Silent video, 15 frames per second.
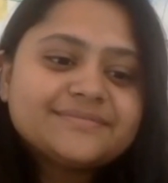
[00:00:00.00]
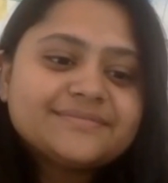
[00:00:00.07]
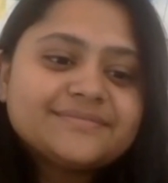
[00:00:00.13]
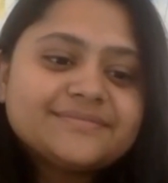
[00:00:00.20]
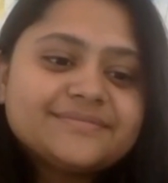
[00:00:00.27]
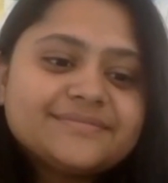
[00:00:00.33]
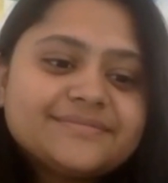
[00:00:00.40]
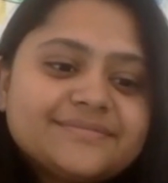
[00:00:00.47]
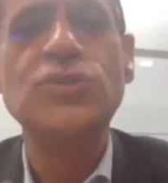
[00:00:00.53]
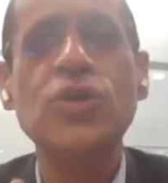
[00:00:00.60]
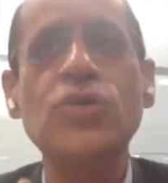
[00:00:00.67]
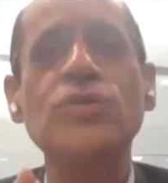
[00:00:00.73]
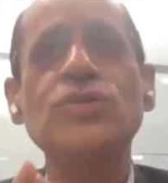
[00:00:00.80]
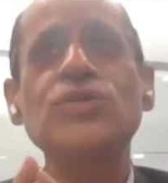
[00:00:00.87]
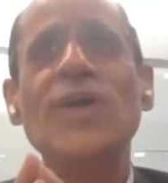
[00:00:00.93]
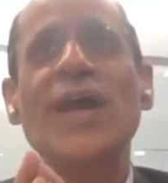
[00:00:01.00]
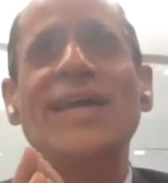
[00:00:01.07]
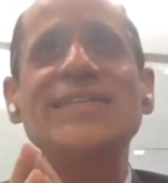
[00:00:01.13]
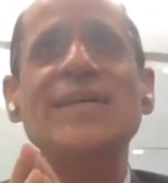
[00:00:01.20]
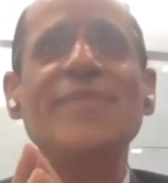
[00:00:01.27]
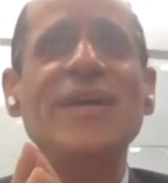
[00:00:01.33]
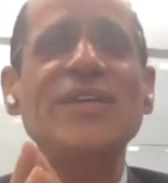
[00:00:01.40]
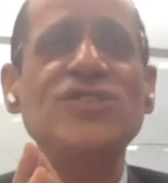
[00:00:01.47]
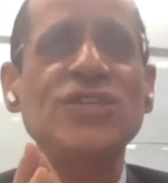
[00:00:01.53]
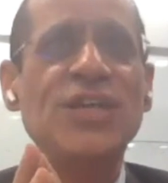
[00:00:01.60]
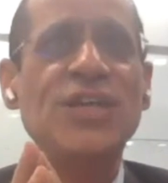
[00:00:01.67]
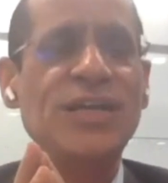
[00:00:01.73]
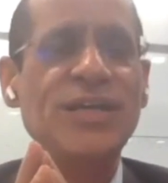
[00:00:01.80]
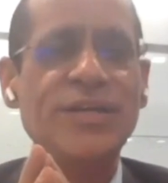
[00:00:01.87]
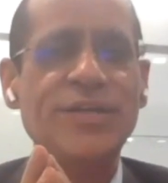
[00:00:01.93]
Yeah. So as I mentioned
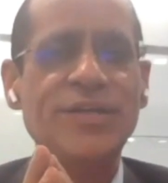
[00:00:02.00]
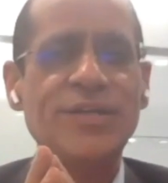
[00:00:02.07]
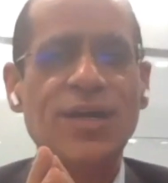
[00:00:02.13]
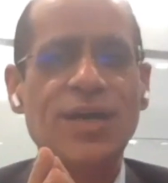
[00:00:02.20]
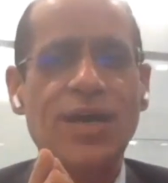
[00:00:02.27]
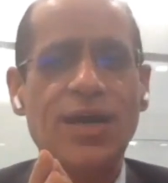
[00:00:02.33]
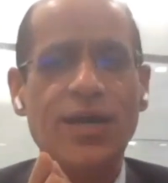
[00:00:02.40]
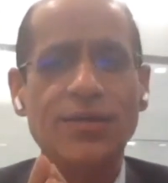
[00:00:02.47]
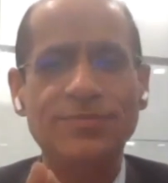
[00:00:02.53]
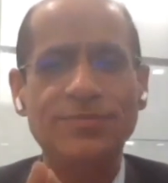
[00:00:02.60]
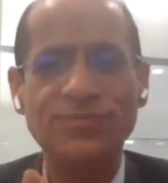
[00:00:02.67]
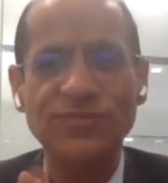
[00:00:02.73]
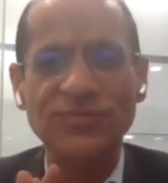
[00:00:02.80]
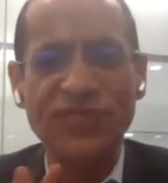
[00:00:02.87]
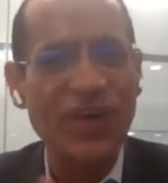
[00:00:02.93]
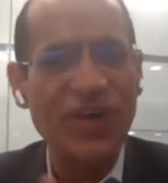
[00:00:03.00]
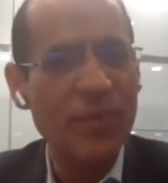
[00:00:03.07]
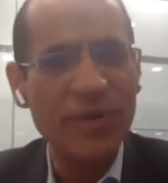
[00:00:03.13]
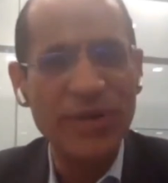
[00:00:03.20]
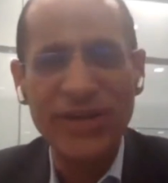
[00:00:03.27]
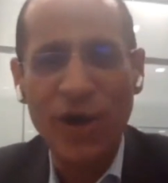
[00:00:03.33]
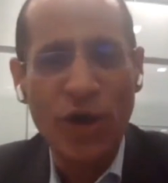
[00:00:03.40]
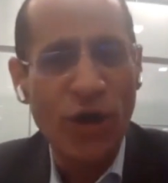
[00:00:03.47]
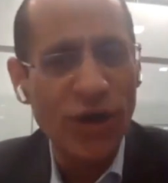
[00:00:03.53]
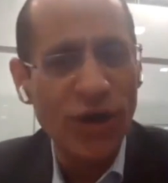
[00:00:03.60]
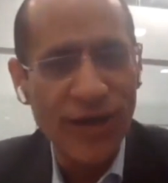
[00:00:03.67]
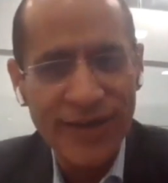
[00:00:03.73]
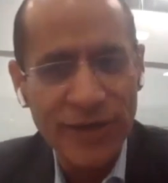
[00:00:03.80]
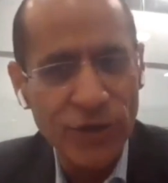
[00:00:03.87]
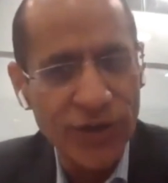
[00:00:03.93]
earlier, we have been an
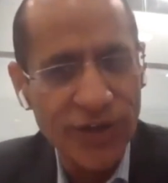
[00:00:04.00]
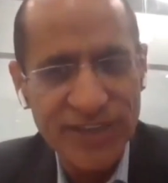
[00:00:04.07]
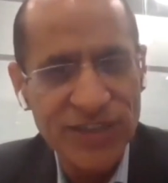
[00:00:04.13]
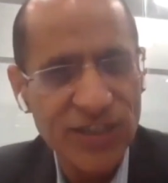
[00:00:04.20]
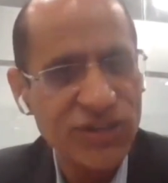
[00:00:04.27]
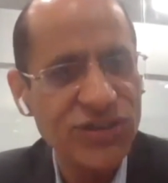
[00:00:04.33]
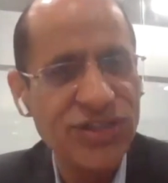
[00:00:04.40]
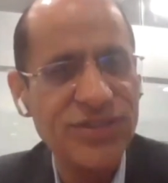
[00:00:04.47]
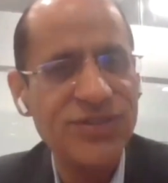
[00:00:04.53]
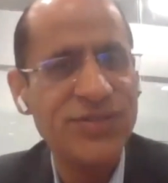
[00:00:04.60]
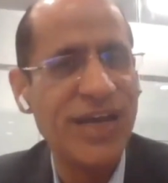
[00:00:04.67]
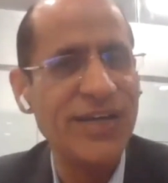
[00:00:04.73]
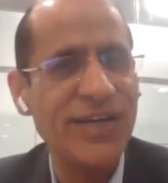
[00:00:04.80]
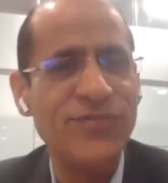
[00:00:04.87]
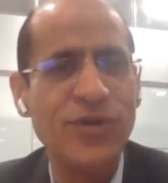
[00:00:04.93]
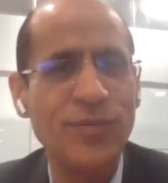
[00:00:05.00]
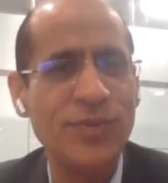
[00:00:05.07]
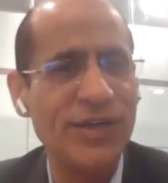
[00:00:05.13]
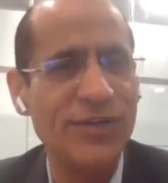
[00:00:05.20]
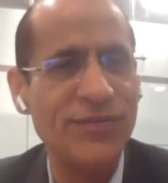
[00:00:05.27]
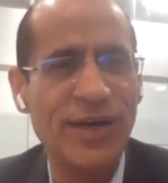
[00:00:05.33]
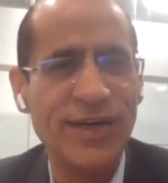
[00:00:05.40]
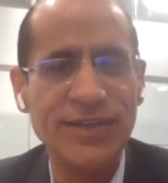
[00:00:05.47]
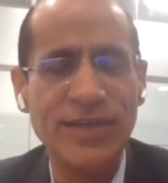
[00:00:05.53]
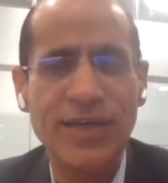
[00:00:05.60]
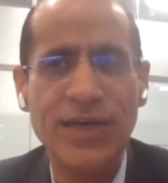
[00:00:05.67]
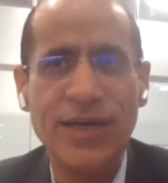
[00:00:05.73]
online organization right from day one.